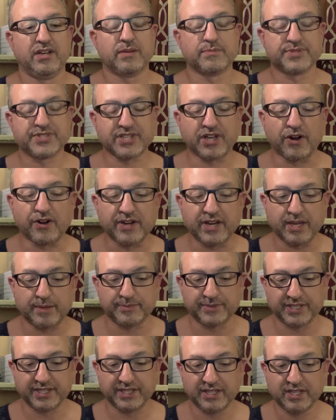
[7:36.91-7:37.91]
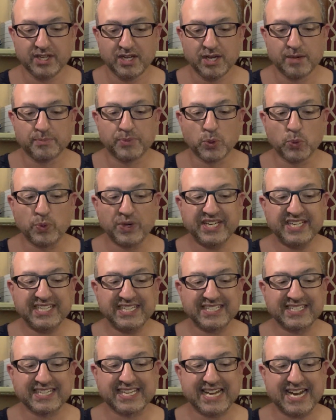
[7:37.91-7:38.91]
I'm sorry, Emily, but we
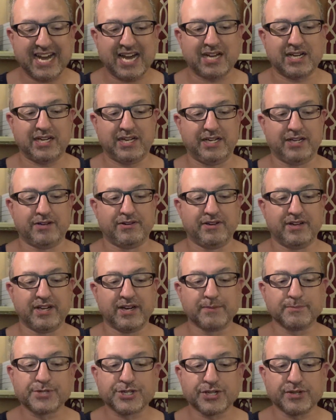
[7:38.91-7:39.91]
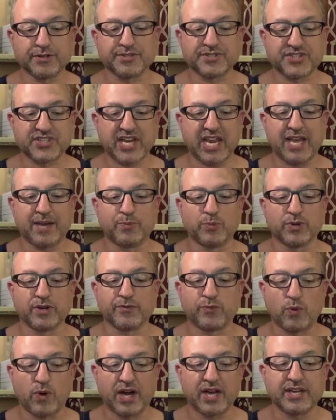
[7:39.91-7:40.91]
need to get out of here, and I'm sure Sam would
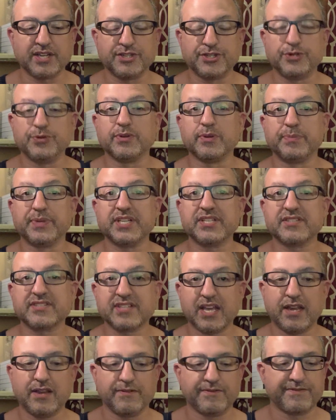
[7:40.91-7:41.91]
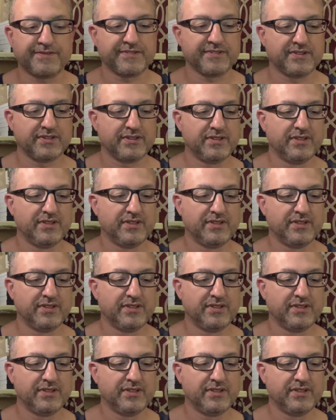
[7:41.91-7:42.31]
have wanted you to be safe.